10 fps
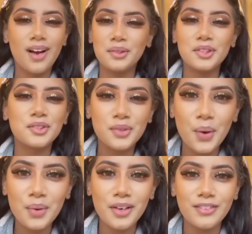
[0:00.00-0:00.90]
was just
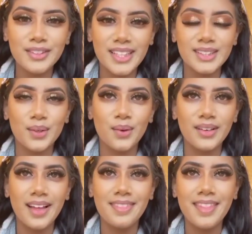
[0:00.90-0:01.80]
scrolling through TikTok,
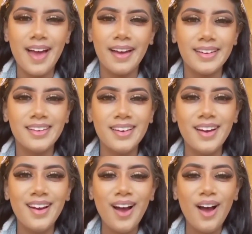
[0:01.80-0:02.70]
and then
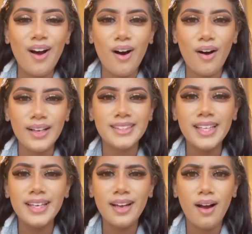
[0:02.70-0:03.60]
I
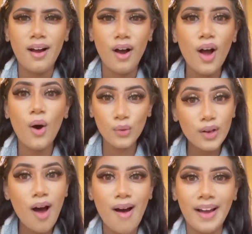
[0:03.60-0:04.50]
see her on
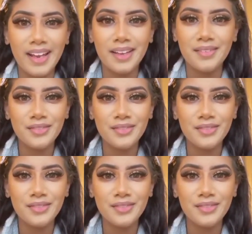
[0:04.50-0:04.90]
live